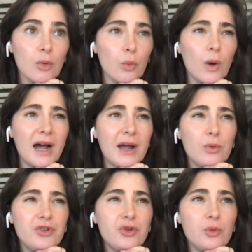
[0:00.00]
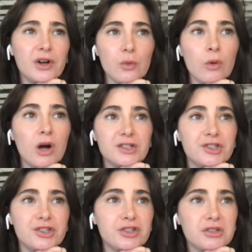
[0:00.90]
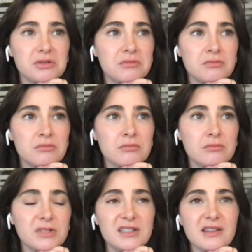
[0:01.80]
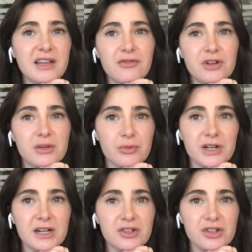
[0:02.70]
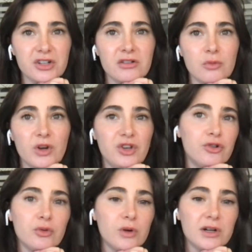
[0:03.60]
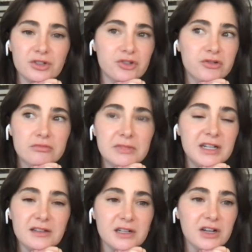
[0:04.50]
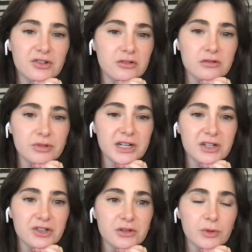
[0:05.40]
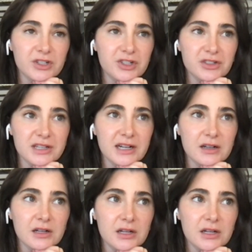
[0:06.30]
why would you want to watch a South African production when you could watch an international production, which is like